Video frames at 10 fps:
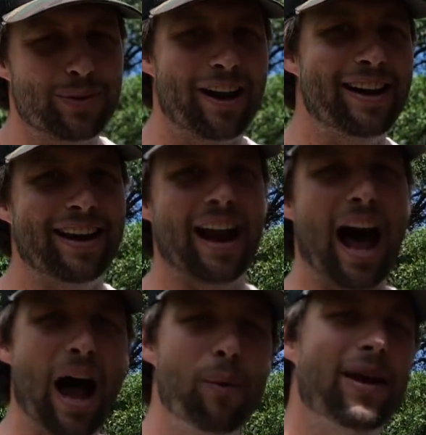what I did.
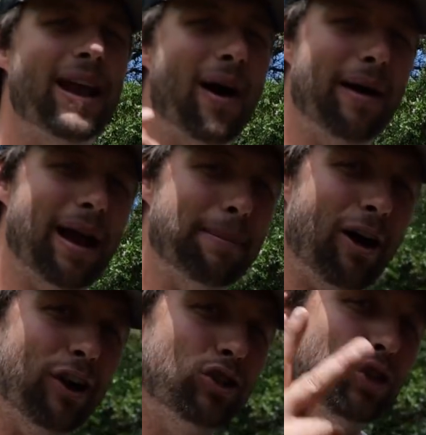I went out and I
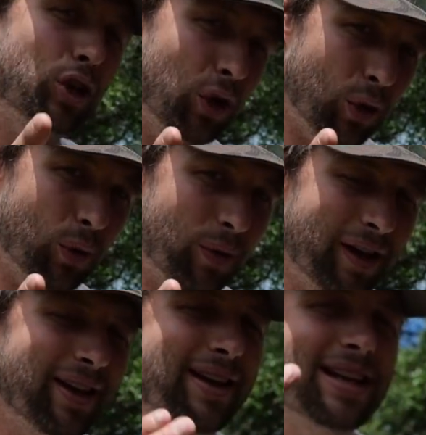bought 2
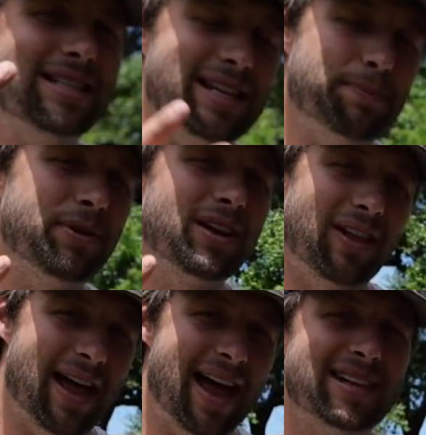tempered
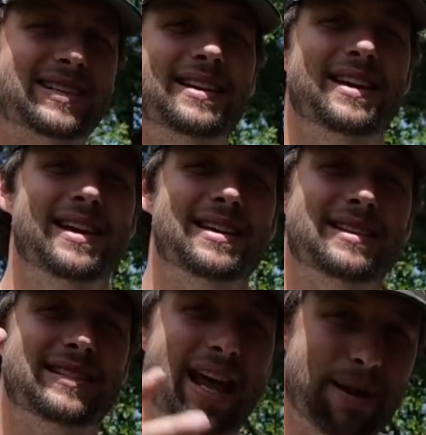glass
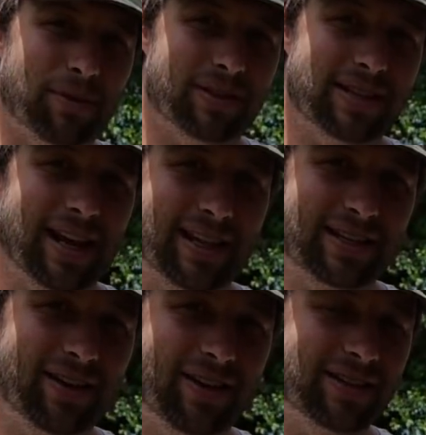tables,
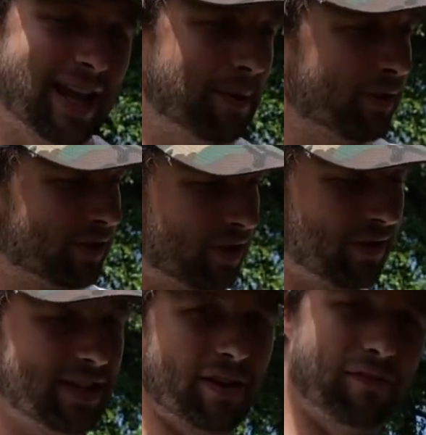exterior tables. So
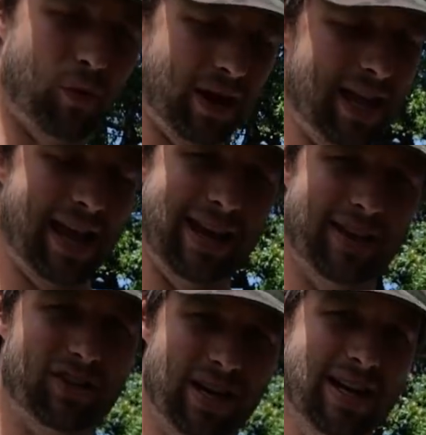these are
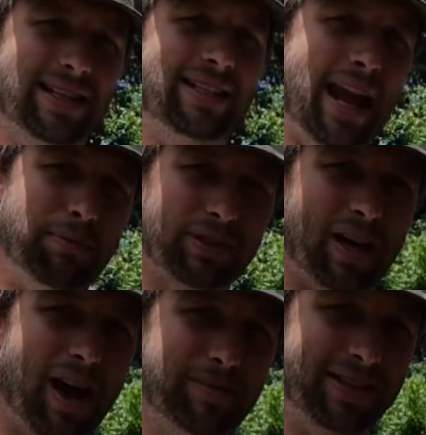48-inch
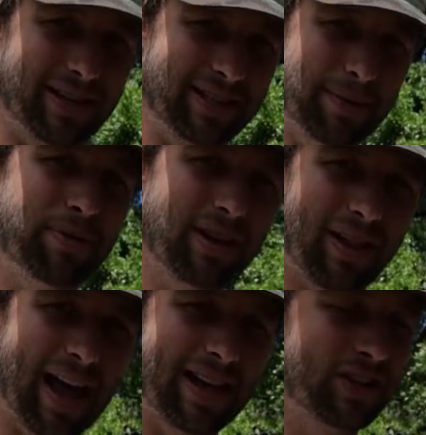tabletops. They're tempered
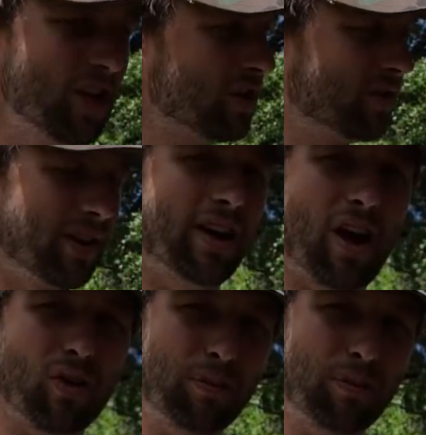glass, so they're not going